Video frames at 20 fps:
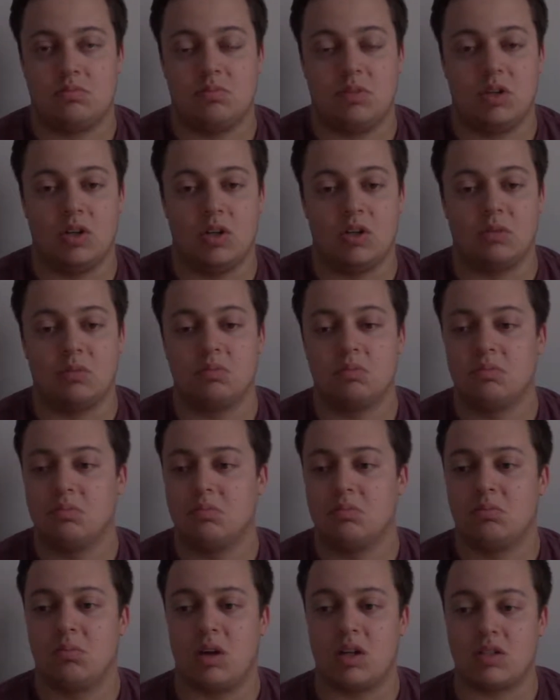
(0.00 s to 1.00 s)
you know,
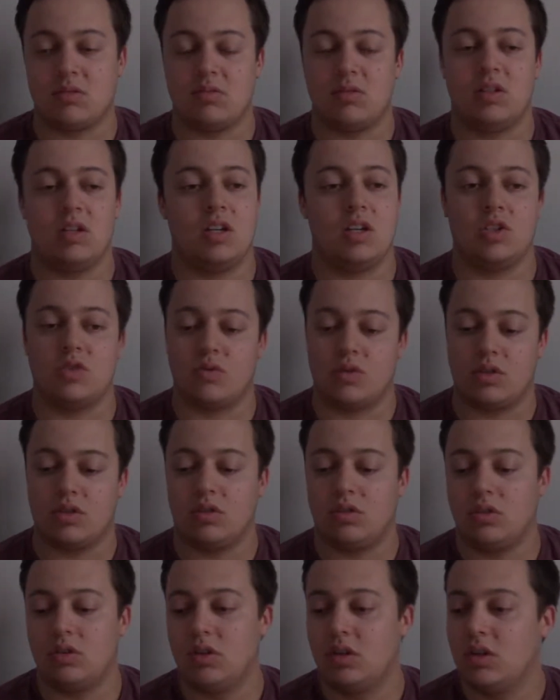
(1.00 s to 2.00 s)
brings them to
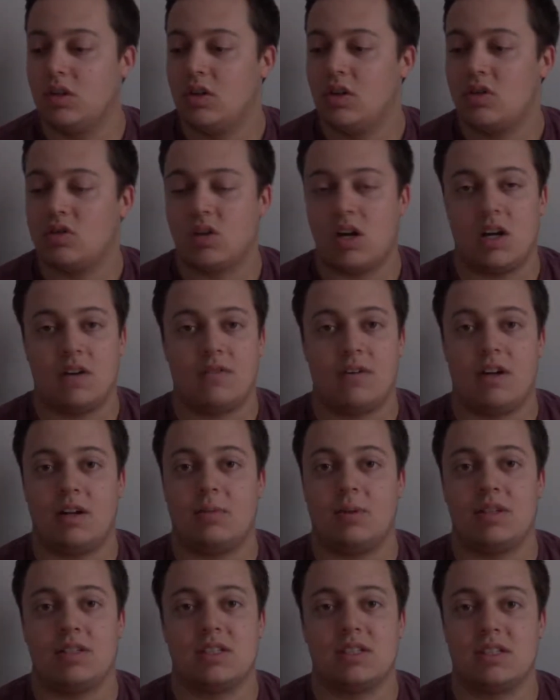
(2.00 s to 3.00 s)
Israel, try to find
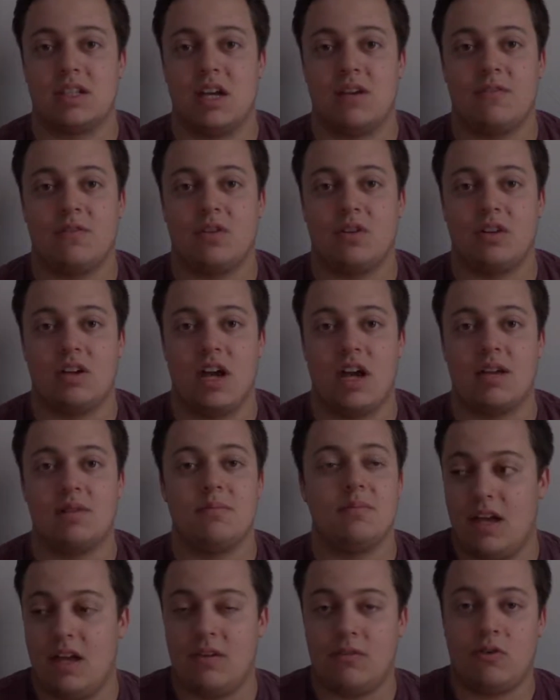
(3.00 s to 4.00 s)
a place to stay for a
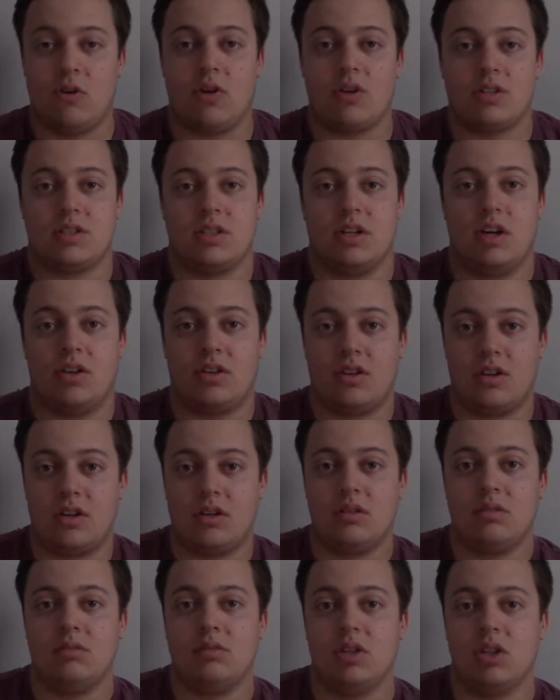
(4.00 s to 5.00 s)
night. And of course, the
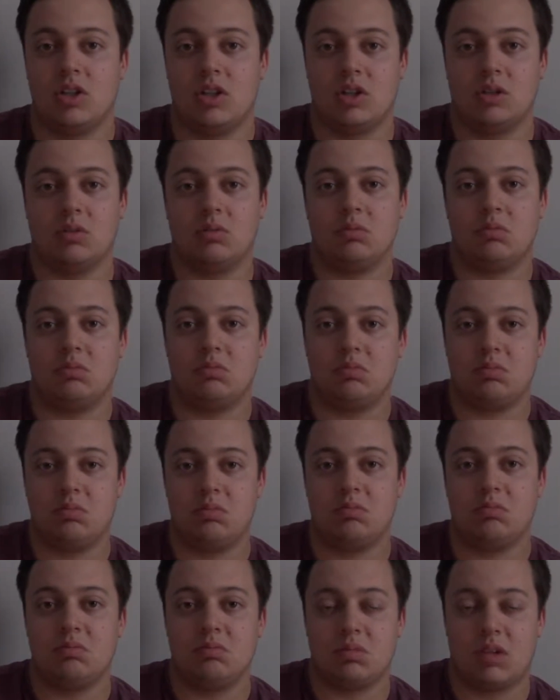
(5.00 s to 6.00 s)
other, you know,
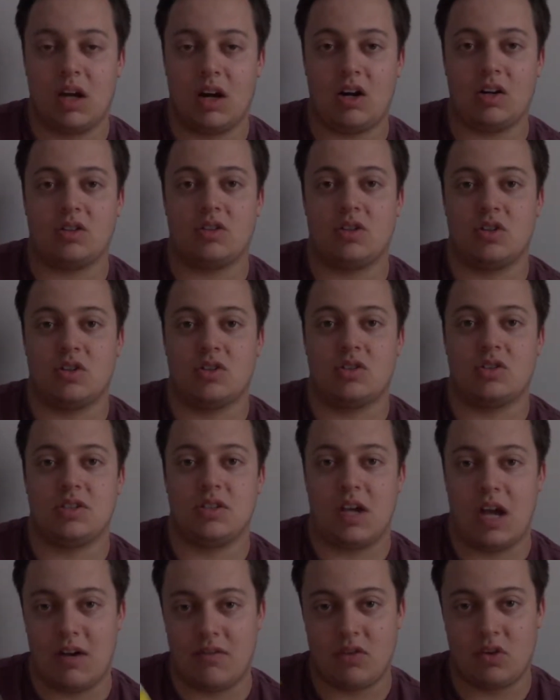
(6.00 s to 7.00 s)

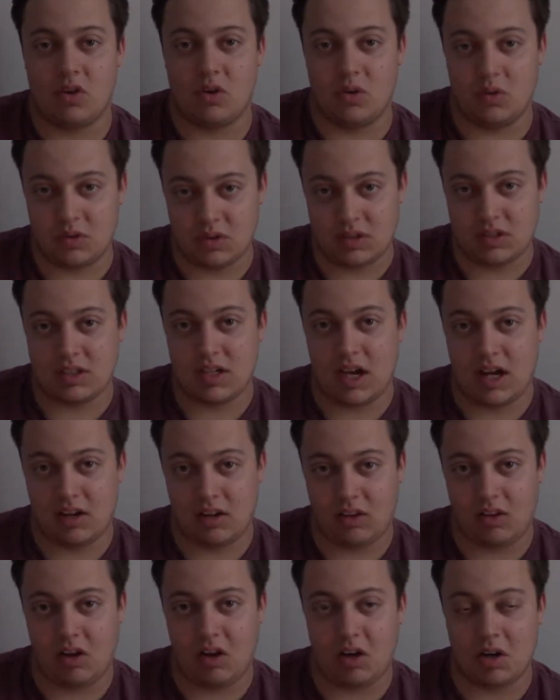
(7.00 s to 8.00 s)
characters have their own
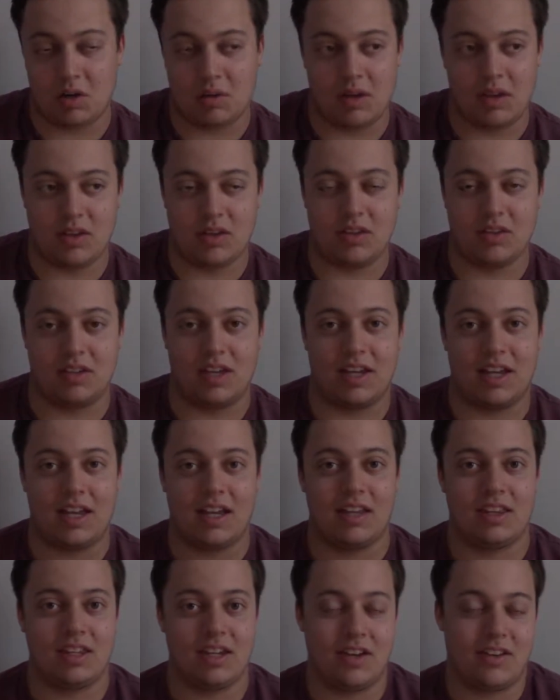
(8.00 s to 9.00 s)
dialogue, and then, like,
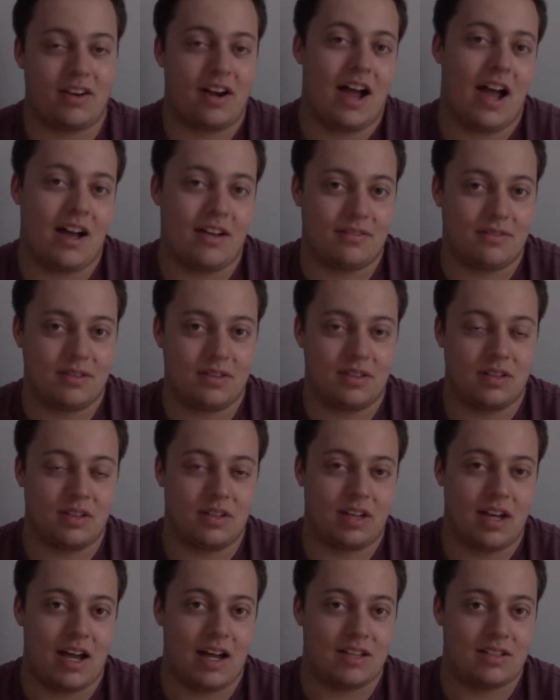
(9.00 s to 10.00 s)
the other half, the
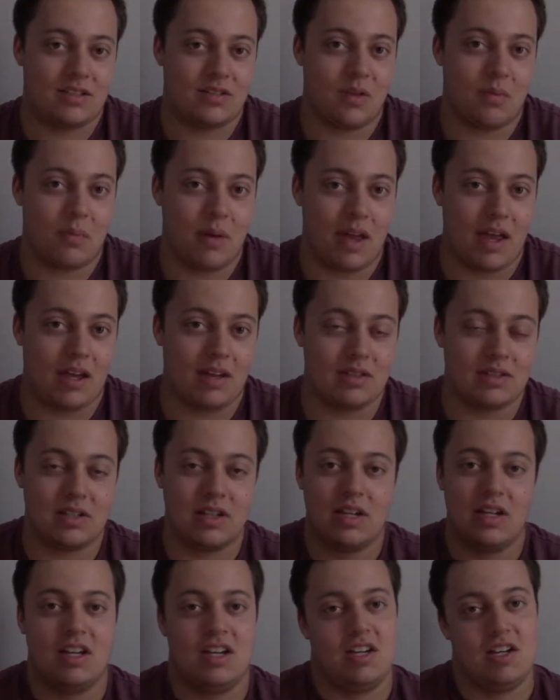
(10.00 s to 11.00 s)
cast of the band,
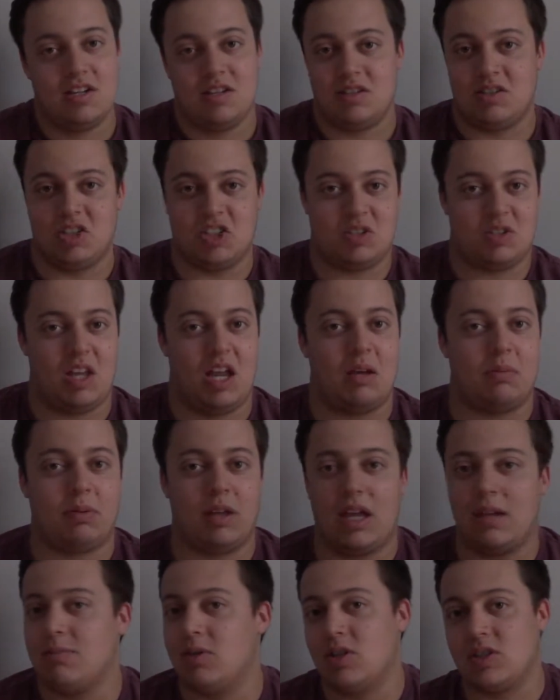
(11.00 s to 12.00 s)
just they
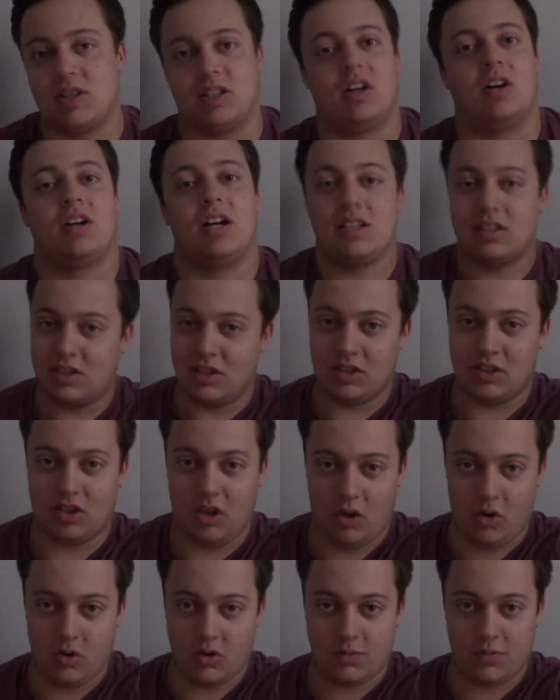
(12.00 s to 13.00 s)
play music. I'll get to
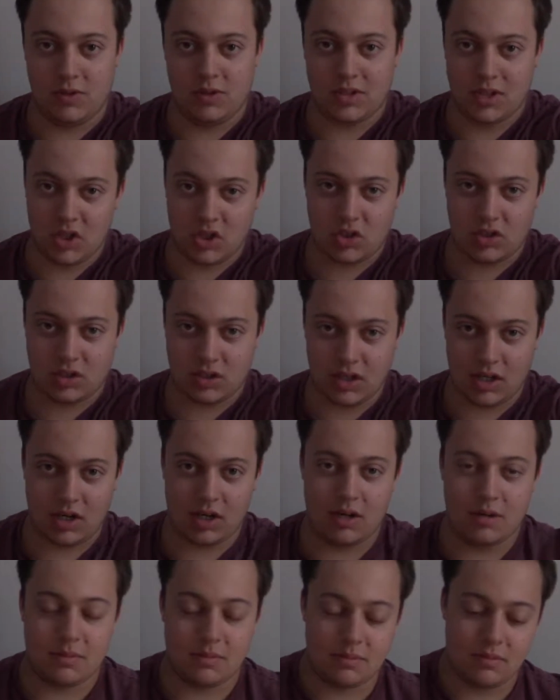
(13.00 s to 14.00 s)
those musicians
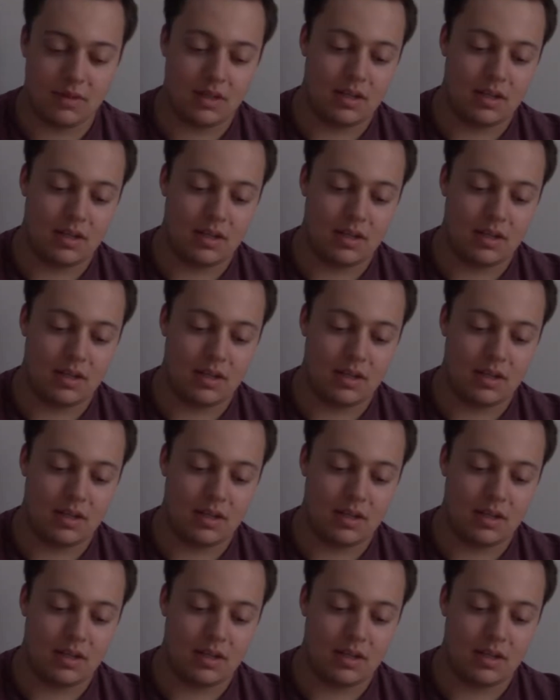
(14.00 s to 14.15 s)
later.